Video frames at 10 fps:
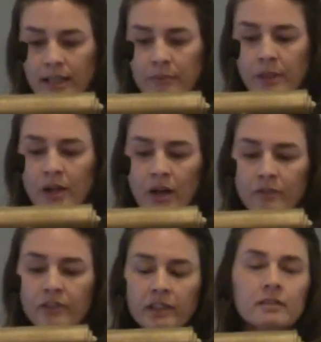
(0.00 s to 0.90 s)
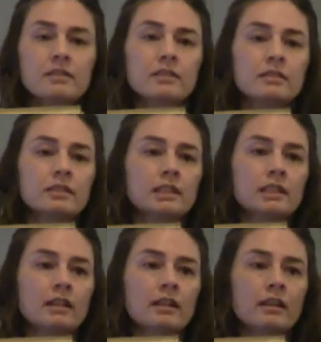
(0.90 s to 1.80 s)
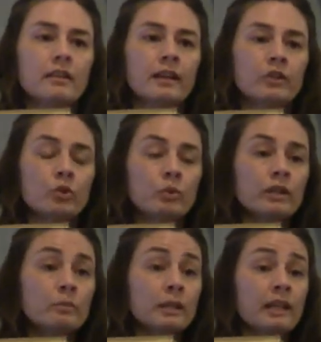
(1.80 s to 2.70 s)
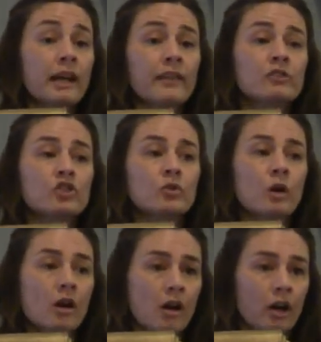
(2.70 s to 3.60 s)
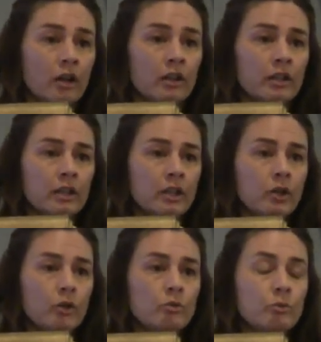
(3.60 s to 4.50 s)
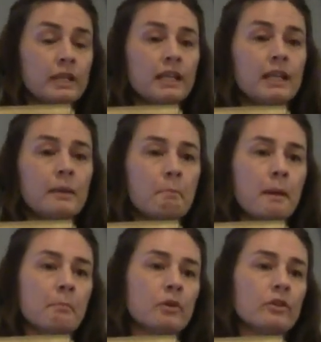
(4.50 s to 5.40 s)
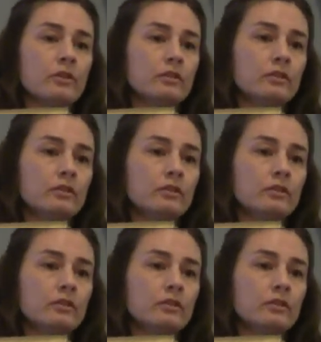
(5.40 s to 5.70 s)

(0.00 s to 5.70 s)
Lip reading: and be confident that you will be and that you are remembered